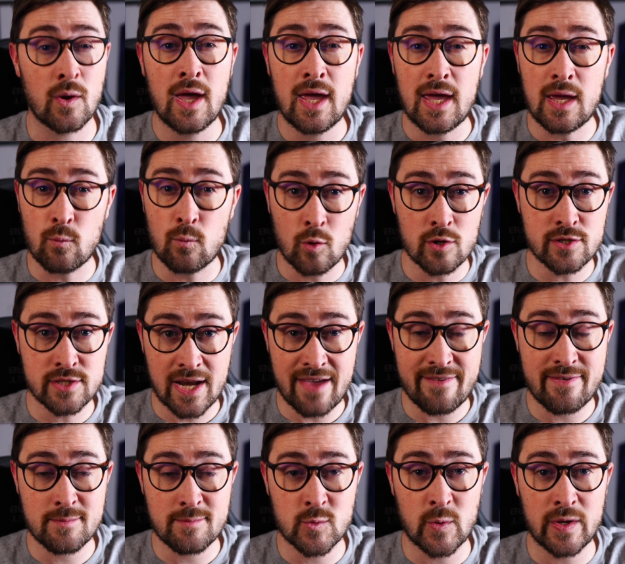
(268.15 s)
It was on
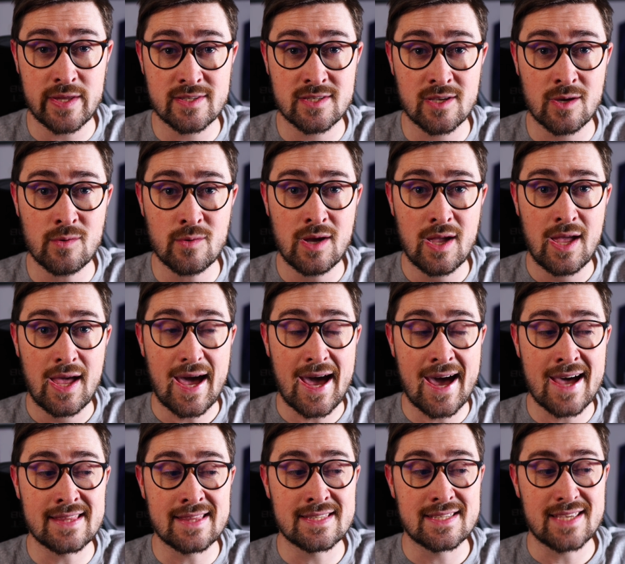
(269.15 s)
FM22
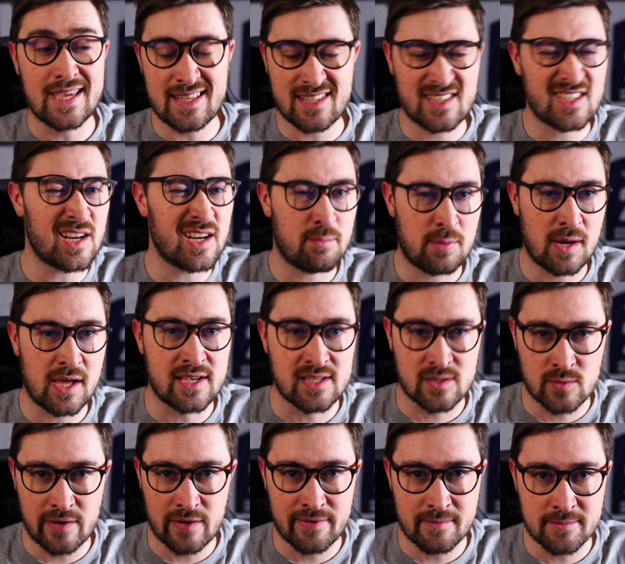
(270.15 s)
and it still applies to
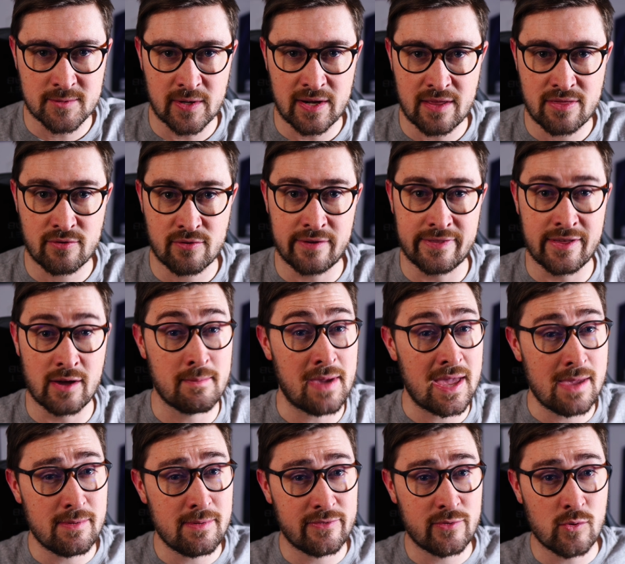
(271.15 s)
FM23 though.
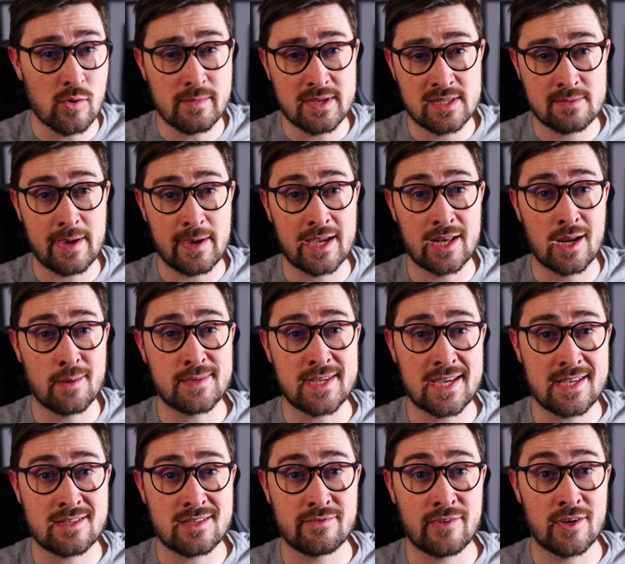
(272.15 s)
Maybe if you want me to make an
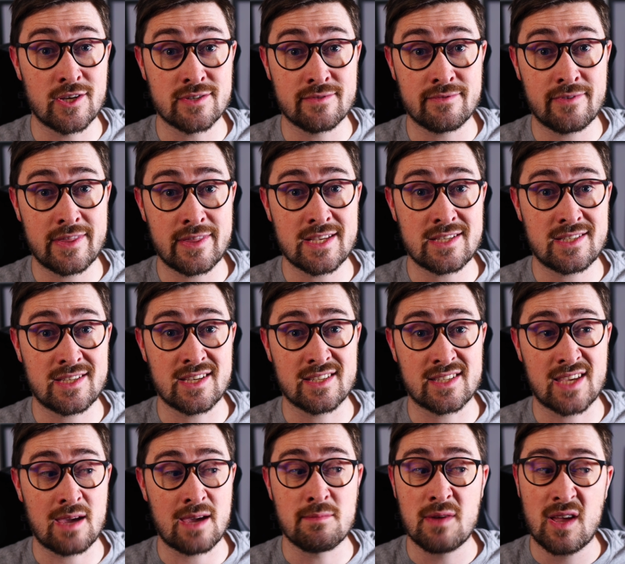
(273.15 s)
updated version for this year's
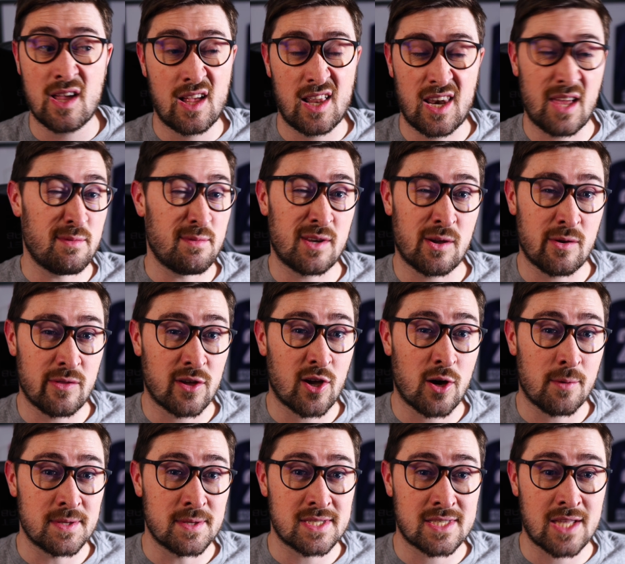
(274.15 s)
game, let me know in the
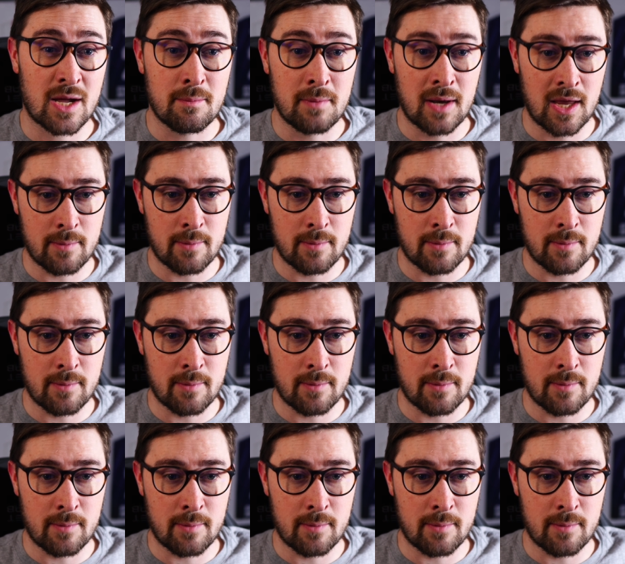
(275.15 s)
comments down below.